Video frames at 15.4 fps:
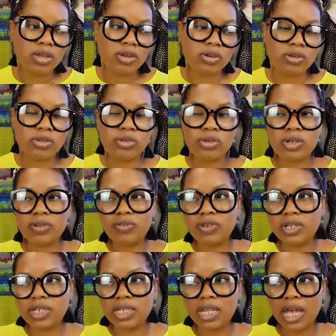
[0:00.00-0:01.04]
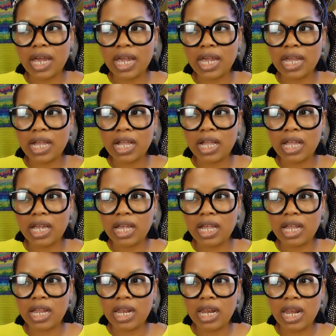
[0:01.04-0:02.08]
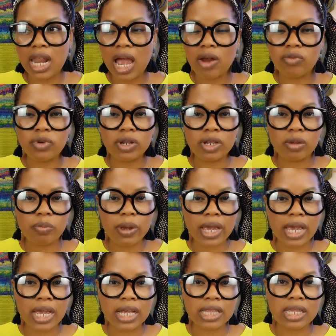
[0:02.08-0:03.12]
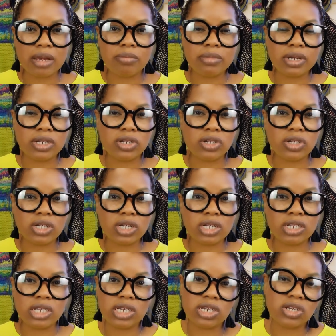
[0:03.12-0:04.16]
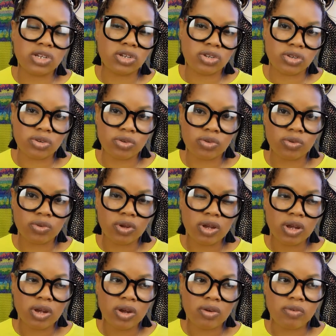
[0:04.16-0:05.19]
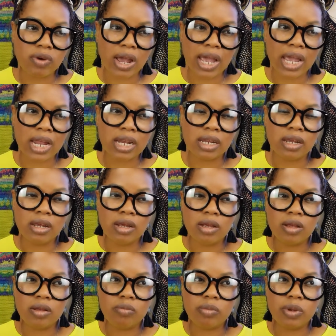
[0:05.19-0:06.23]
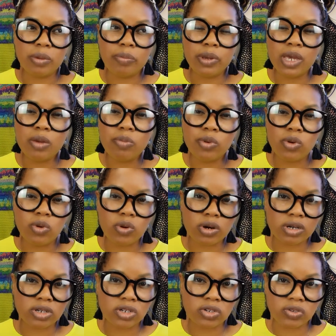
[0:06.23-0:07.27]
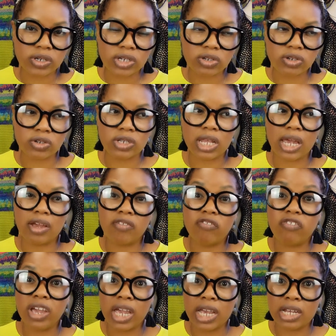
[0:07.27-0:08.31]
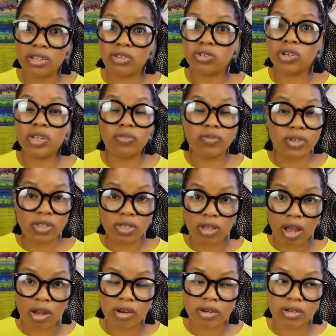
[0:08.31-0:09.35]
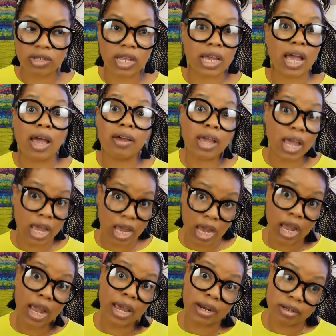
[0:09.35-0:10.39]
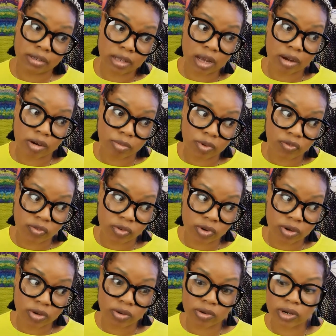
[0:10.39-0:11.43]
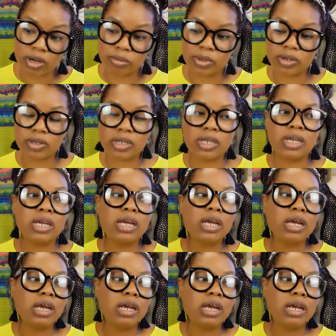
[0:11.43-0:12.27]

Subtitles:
you're sort of just like not really paid that much attention to, right? But people who are strangers, like fans or even stalkers, like I had a stalker before, Lord have mercy.